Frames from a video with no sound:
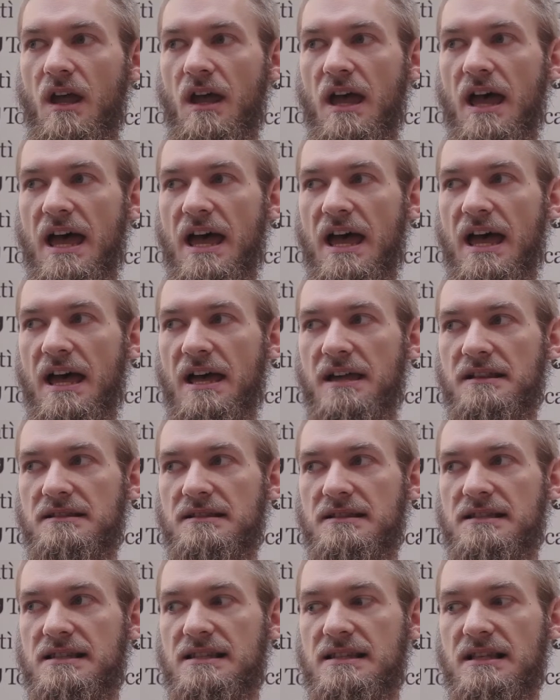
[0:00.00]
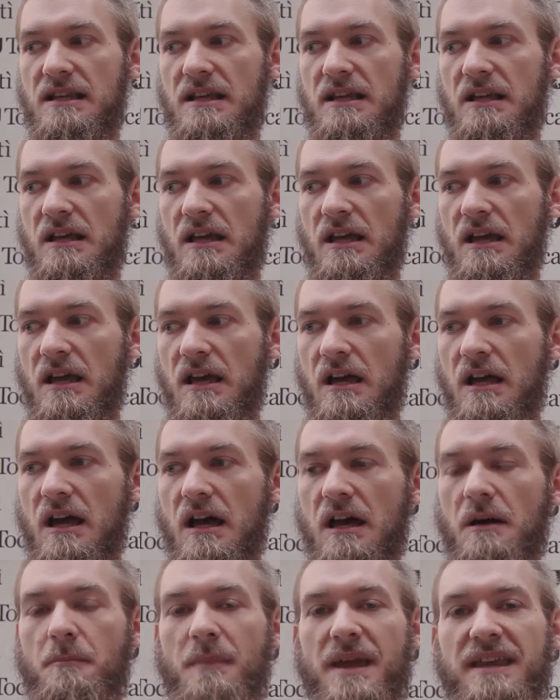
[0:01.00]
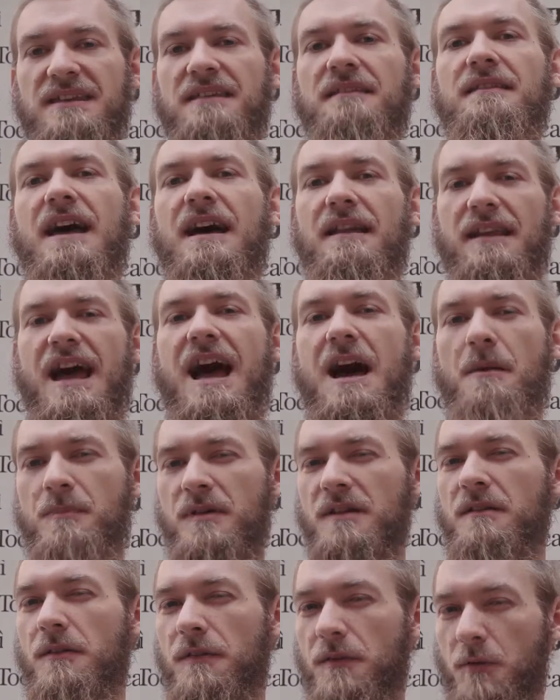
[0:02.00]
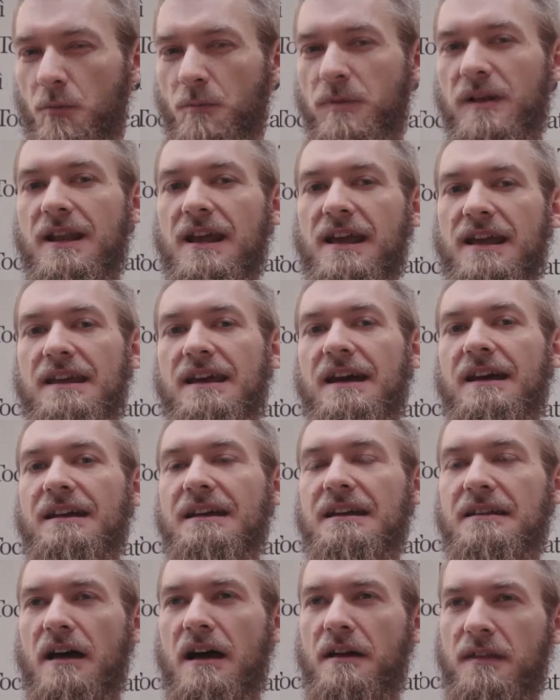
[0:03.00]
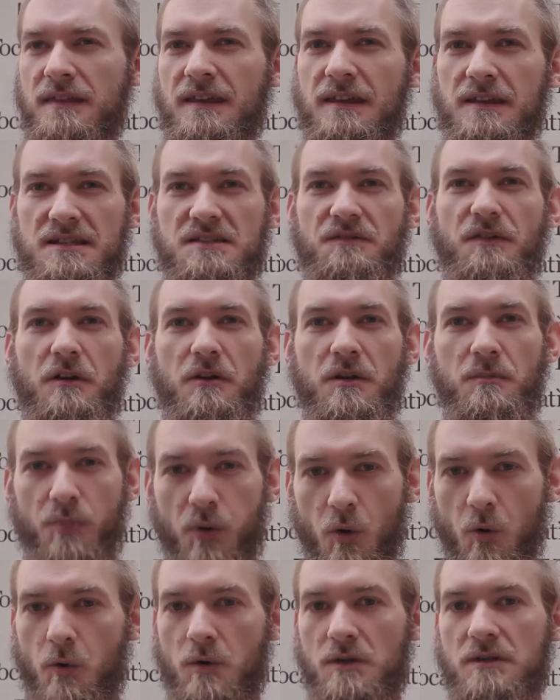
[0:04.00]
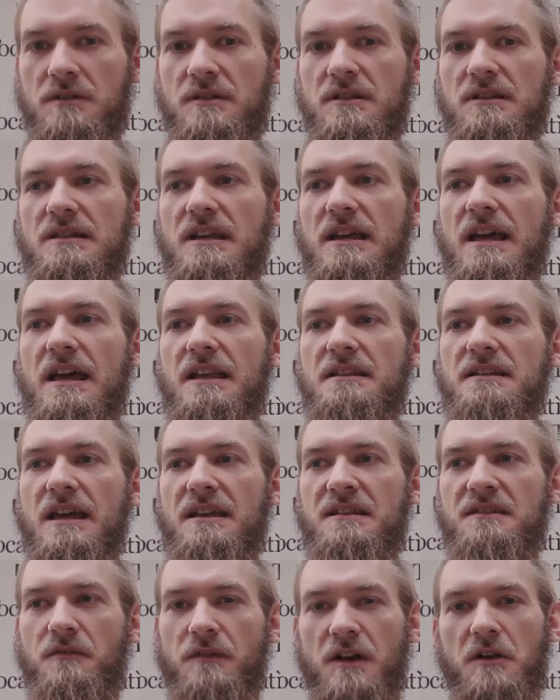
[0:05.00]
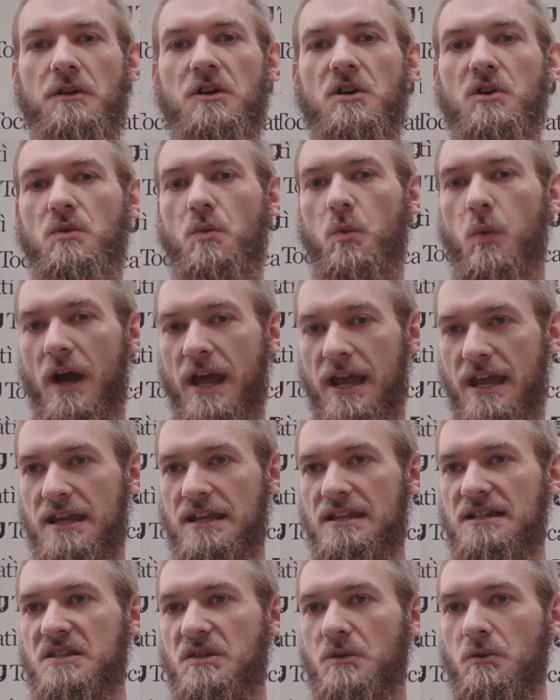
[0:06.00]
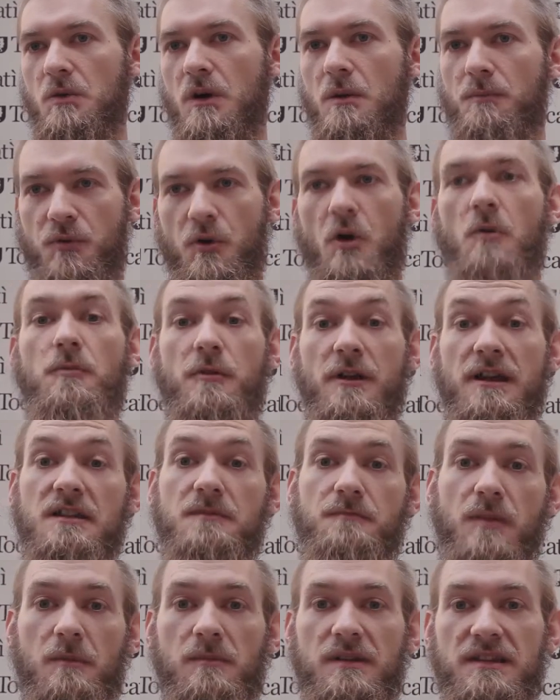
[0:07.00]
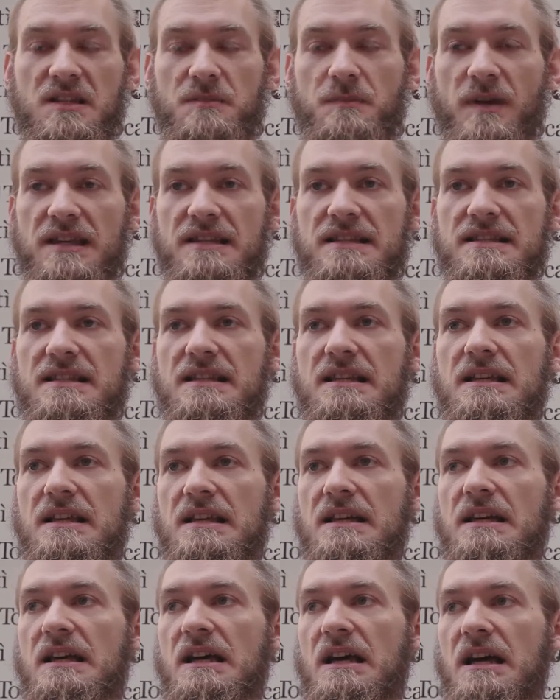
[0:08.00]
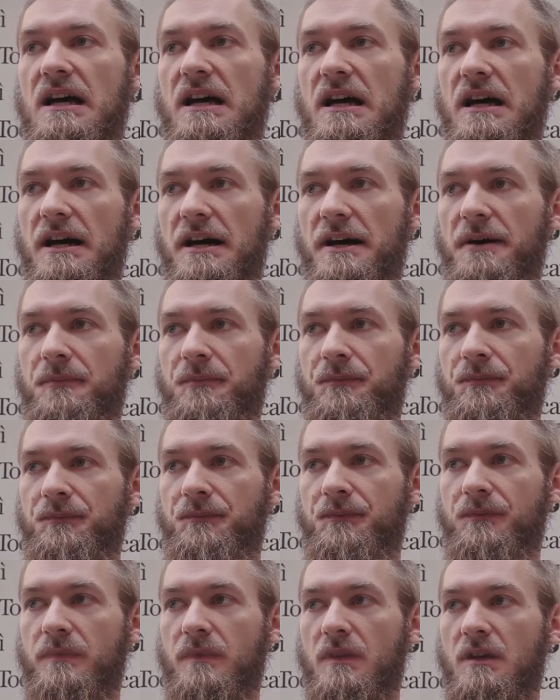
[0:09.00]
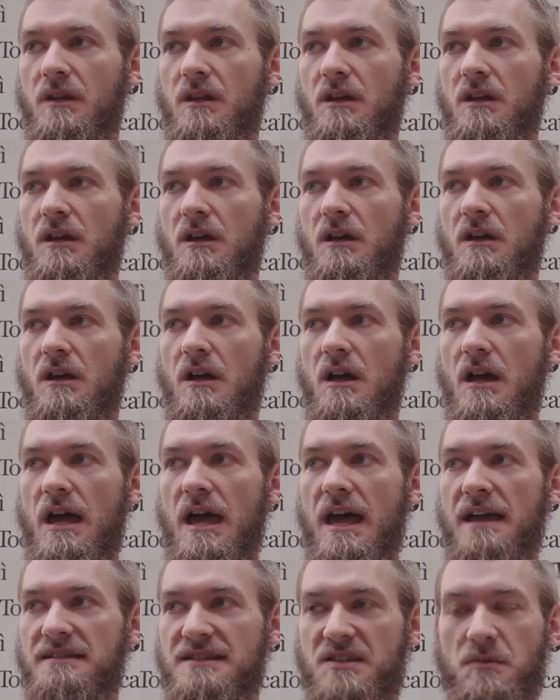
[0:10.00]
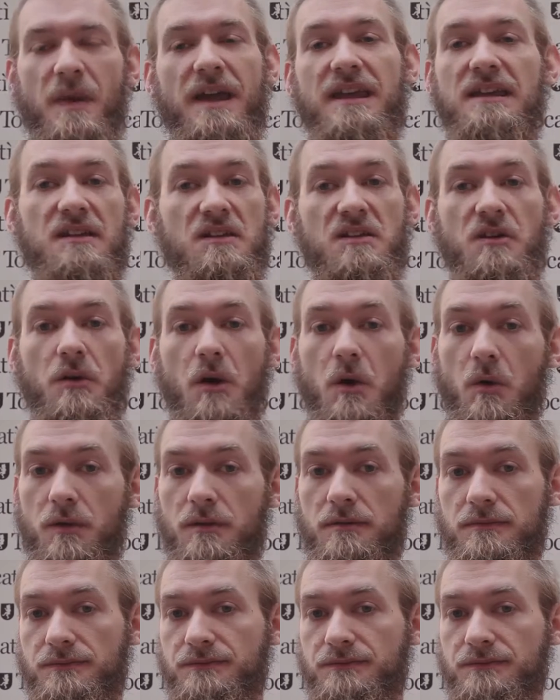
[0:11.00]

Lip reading: And making that happen through play, I think is very important and a very good way to appropriate public space and to make it your own.